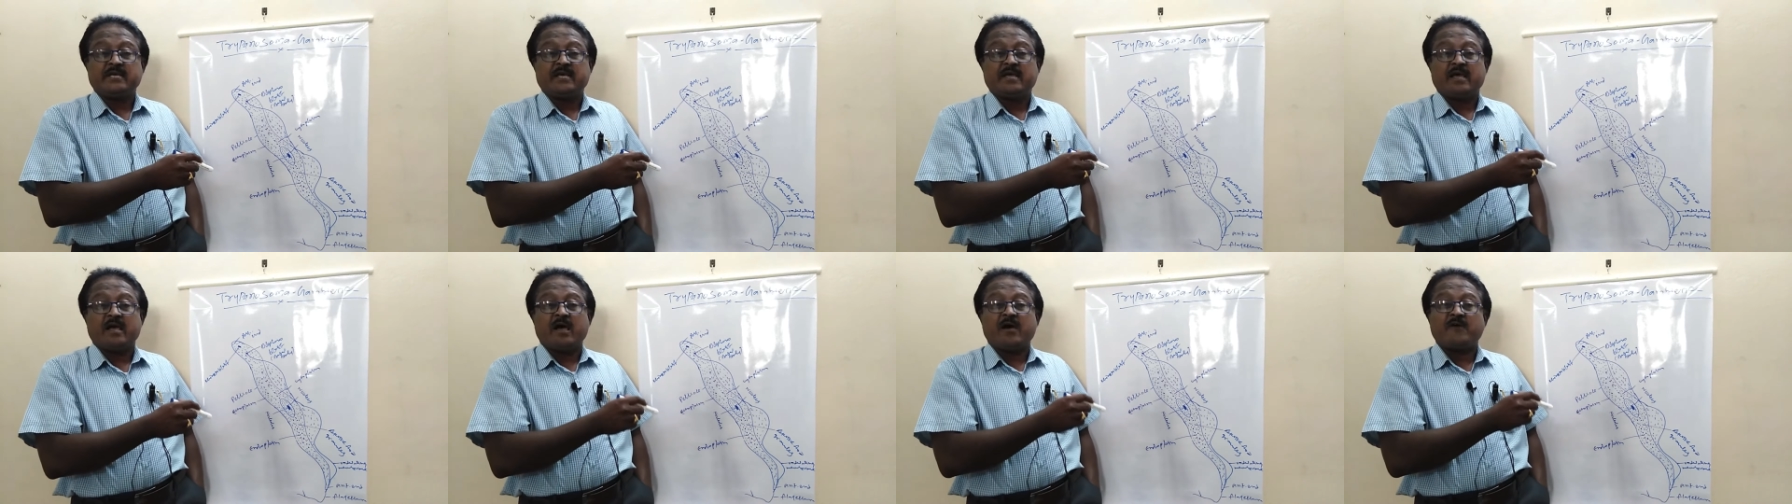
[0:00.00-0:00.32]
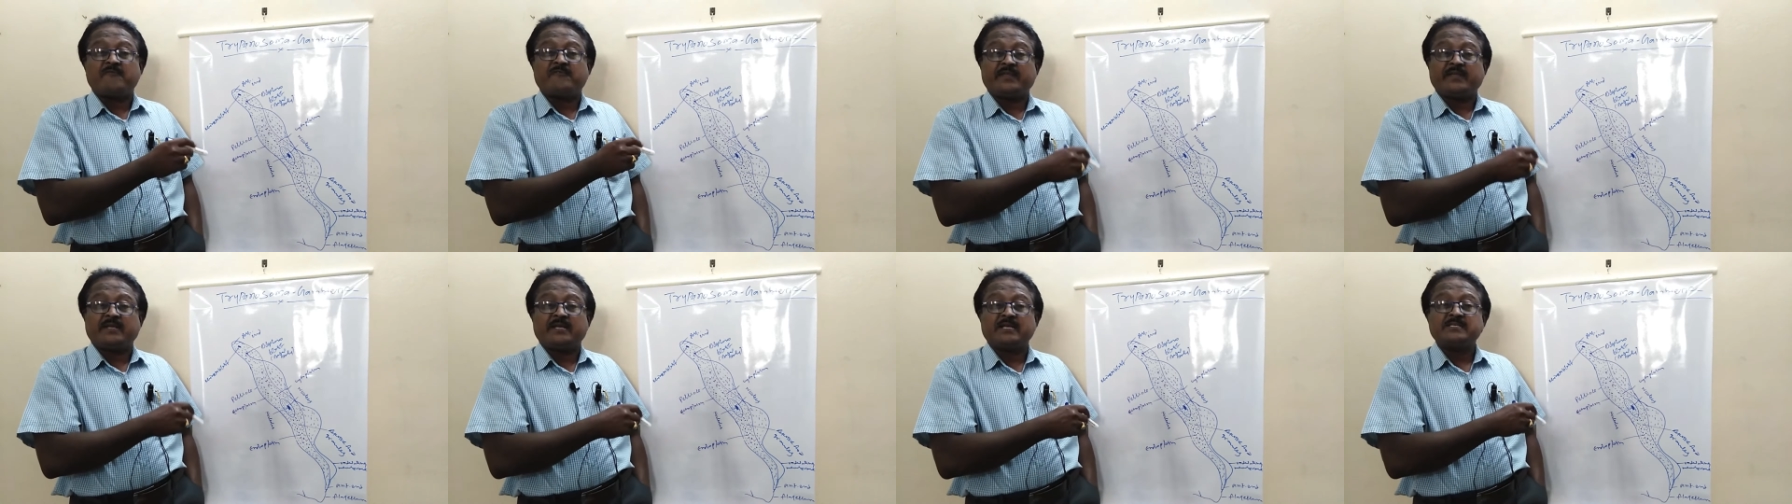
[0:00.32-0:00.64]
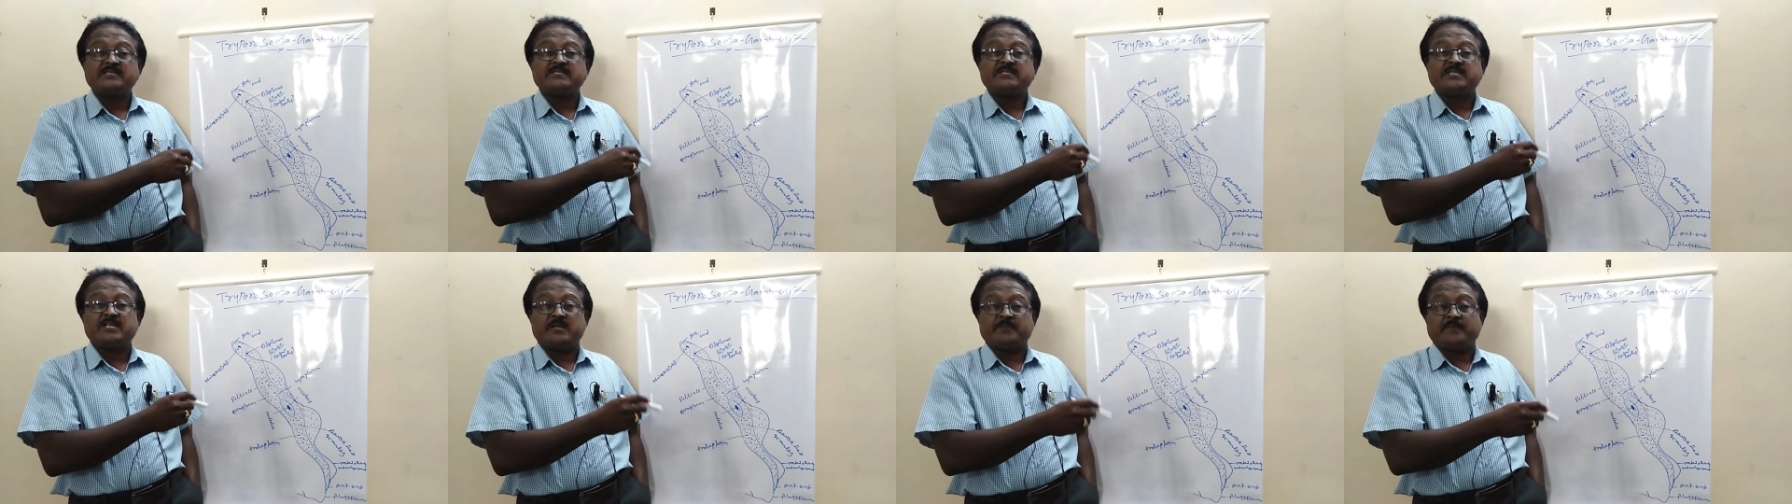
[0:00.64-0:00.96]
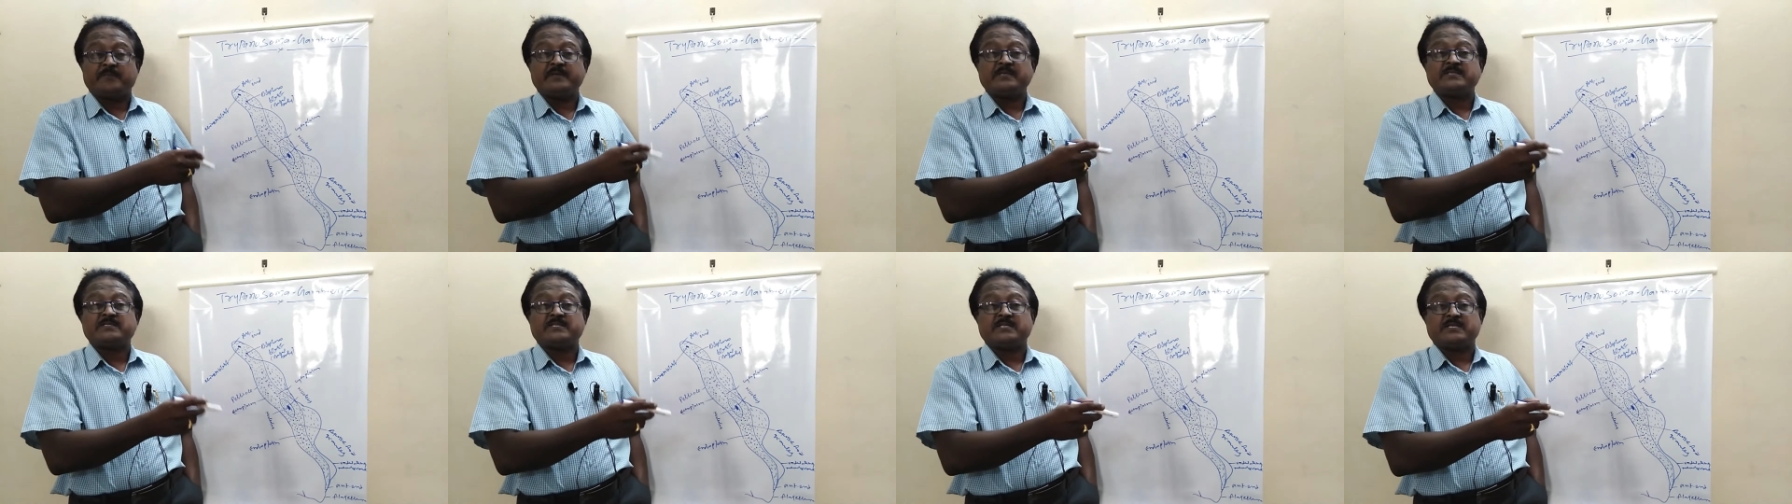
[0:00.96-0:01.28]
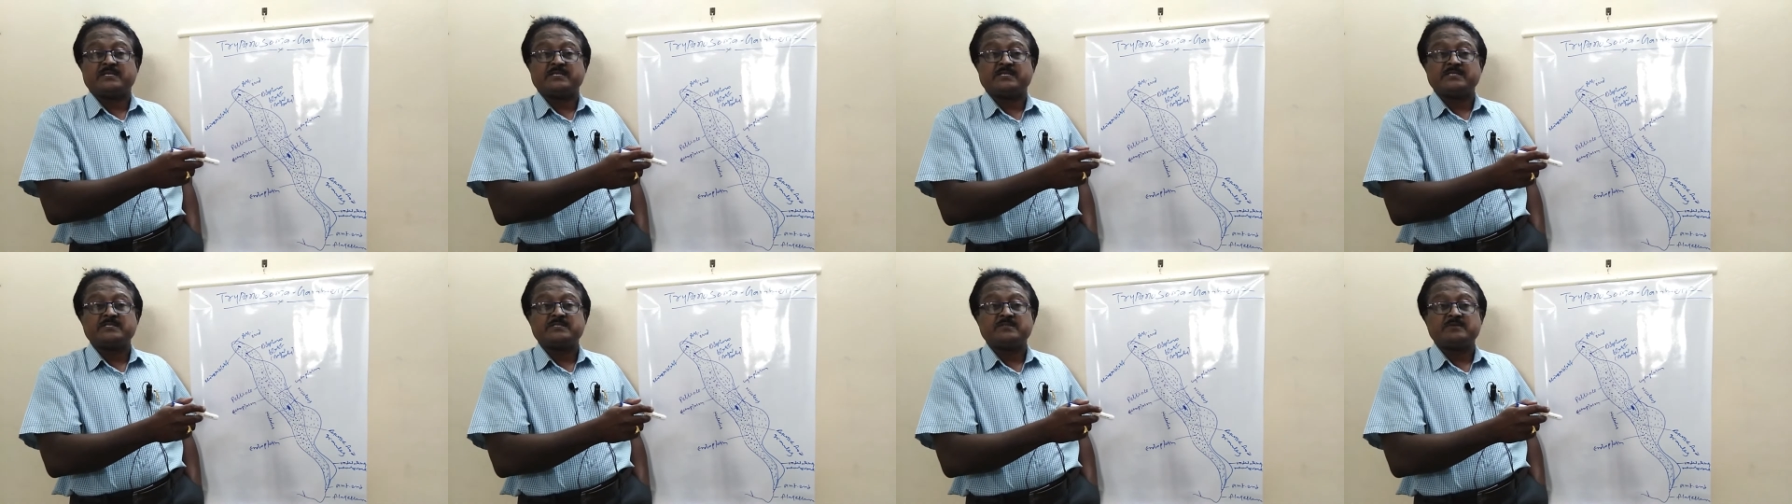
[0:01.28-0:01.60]
African sleeping
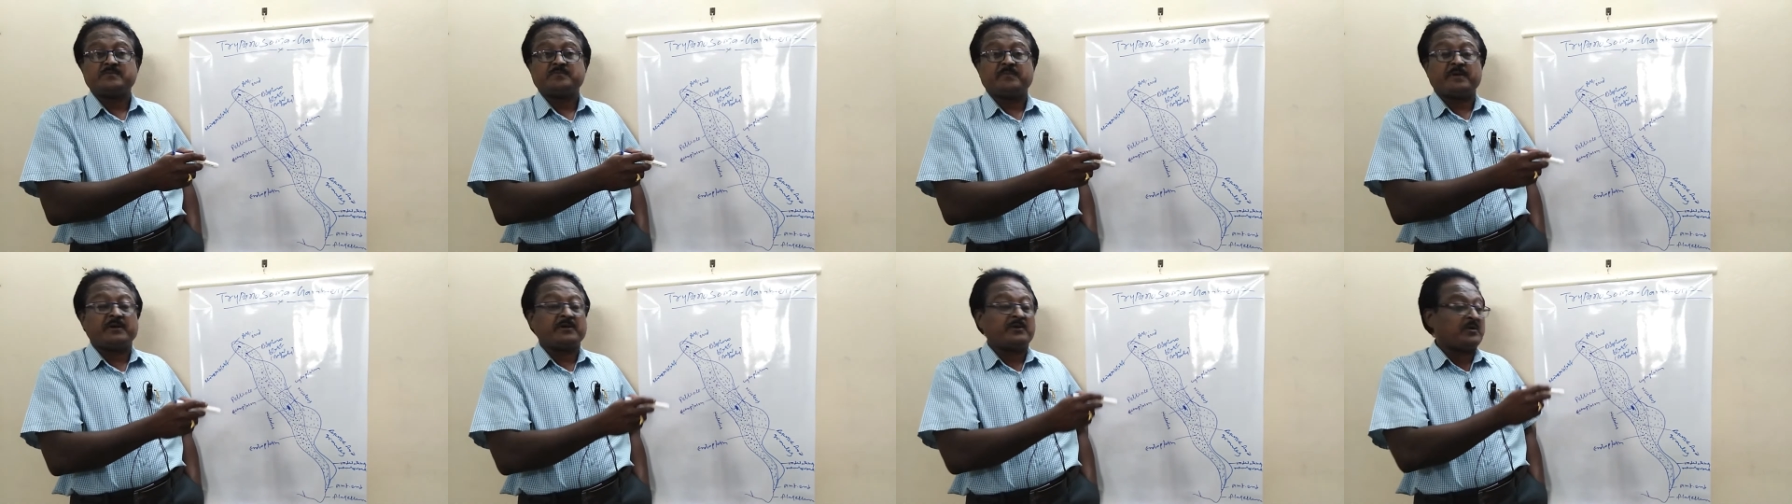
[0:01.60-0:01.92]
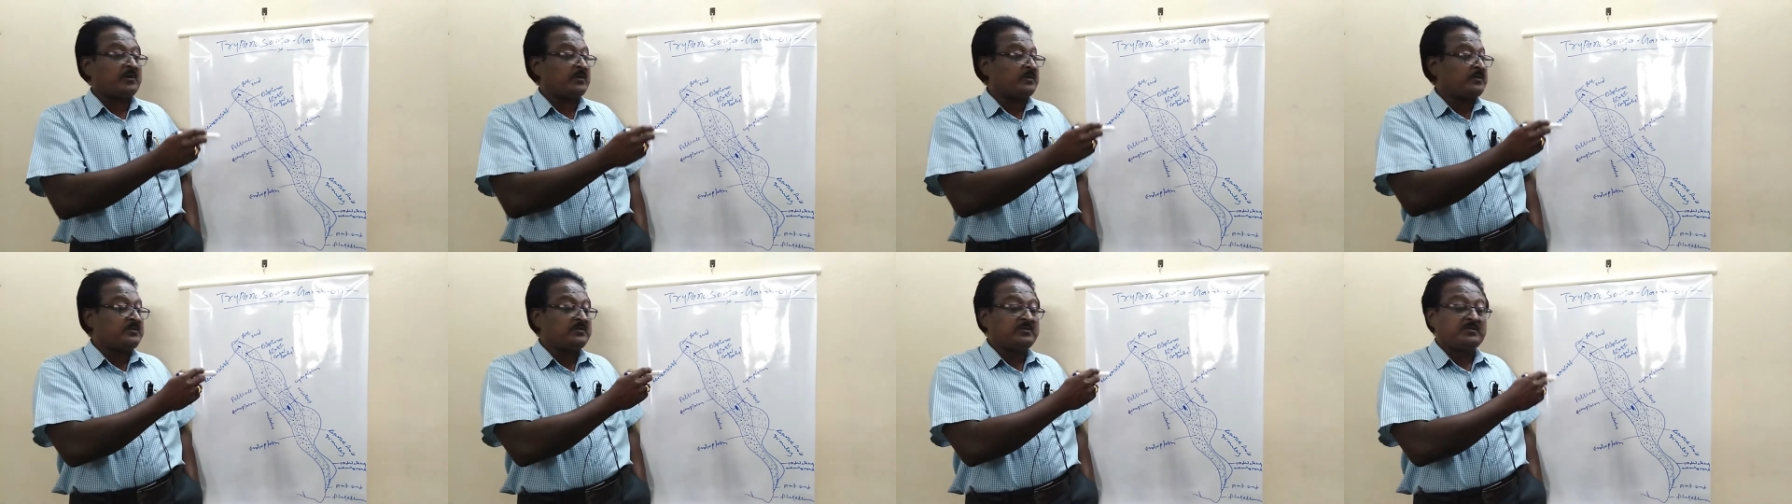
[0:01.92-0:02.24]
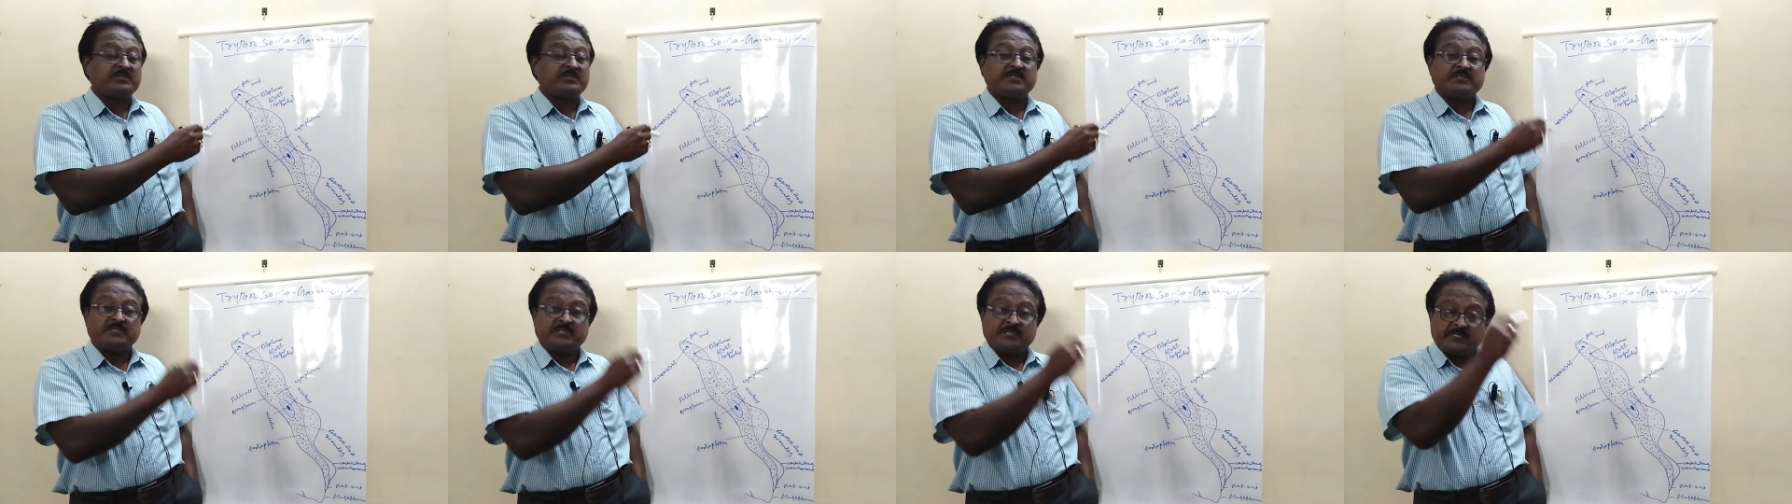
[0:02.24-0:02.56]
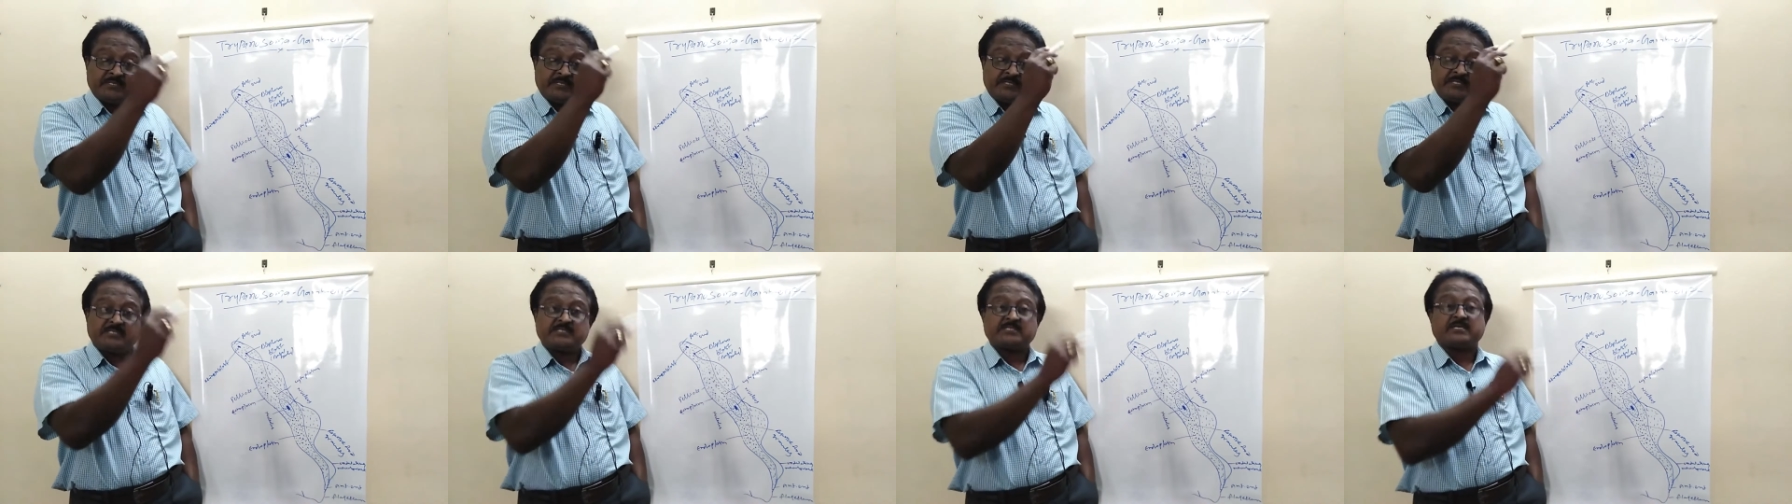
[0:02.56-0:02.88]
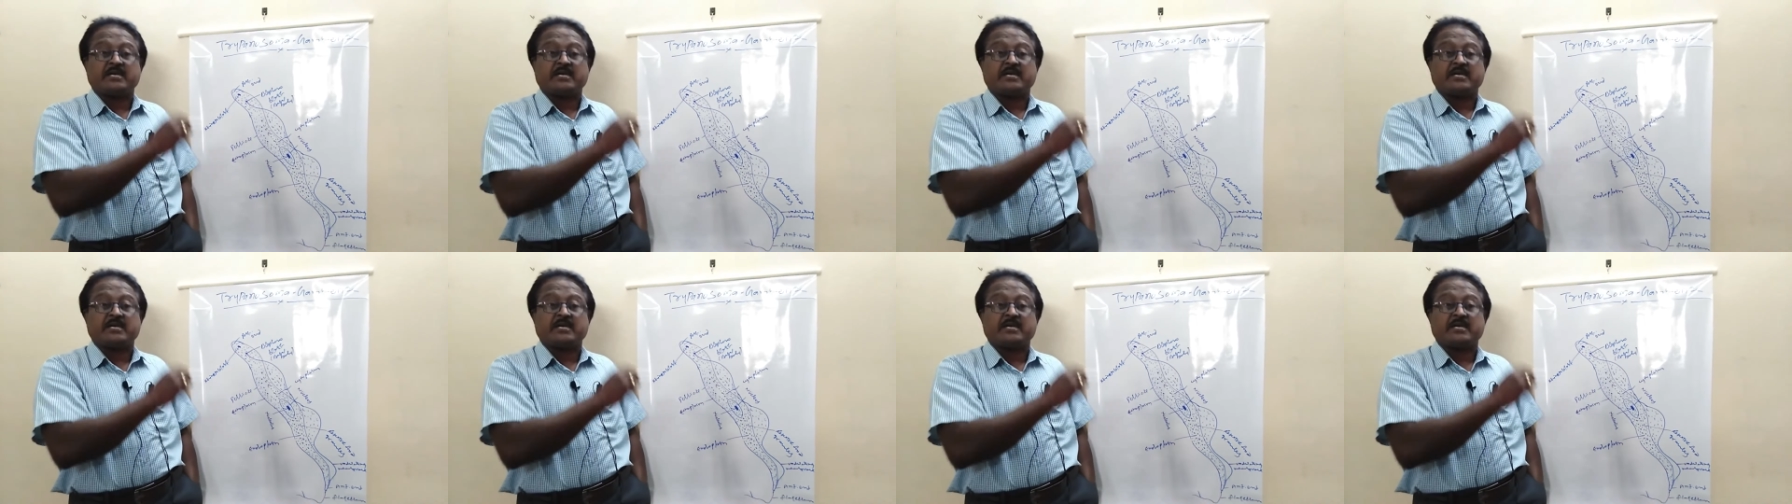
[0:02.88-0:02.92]
sickness, particularly in this